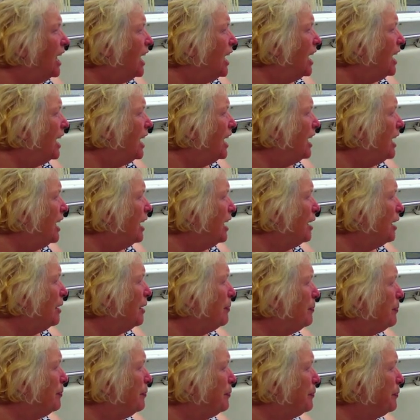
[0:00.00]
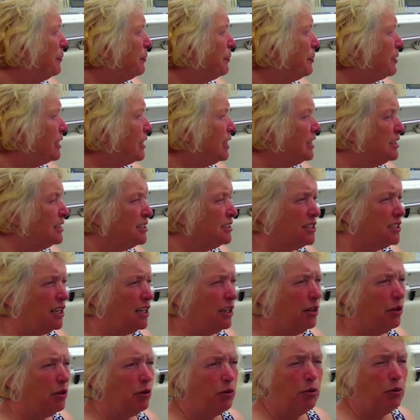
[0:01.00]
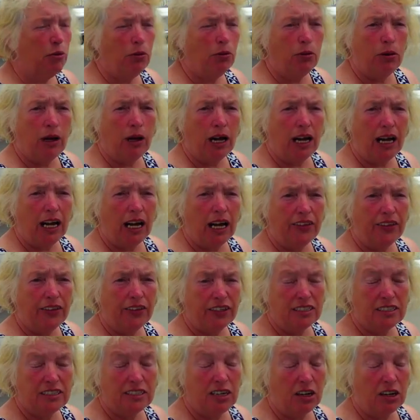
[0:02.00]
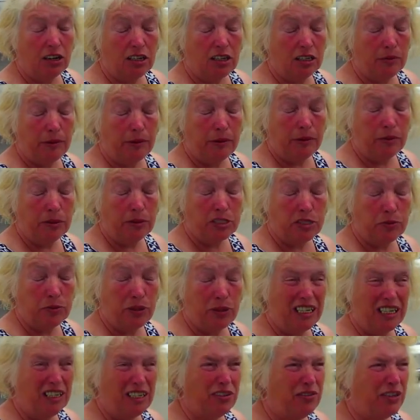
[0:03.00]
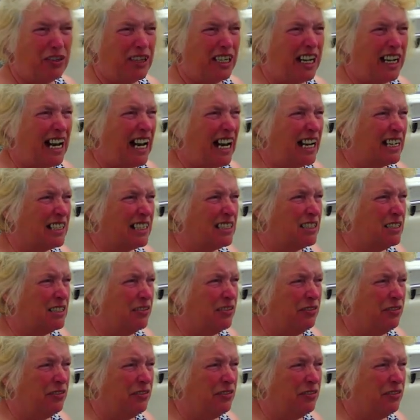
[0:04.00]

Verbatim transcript: Um, so, and there's not going to be much wind for the next